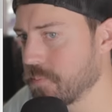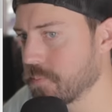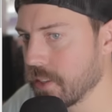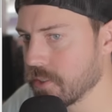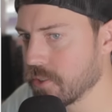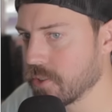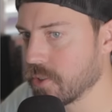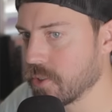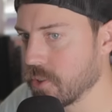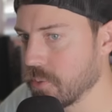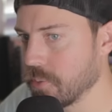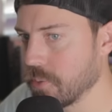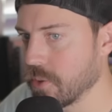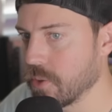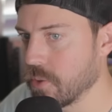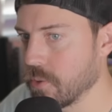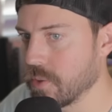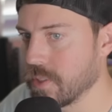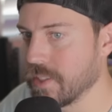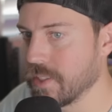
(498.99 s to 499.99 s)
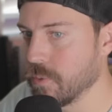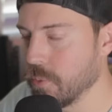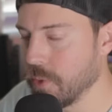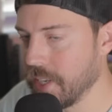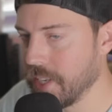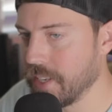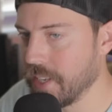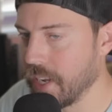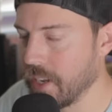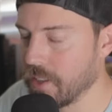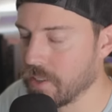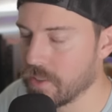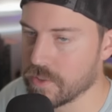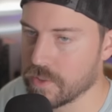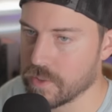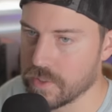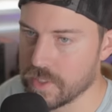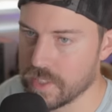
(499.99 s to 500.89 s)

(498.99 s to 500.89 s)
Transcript: in Subaru retailers